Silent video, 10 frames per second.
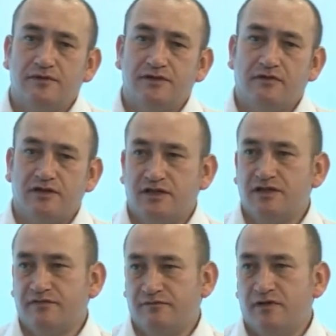So
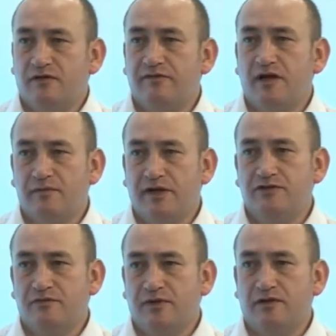it's a fairly
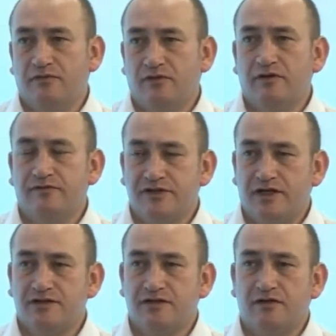major employer for
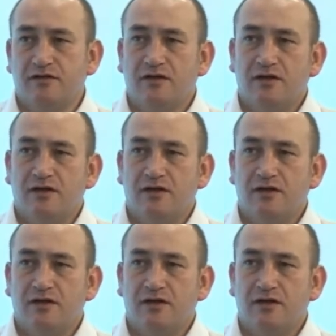Chester.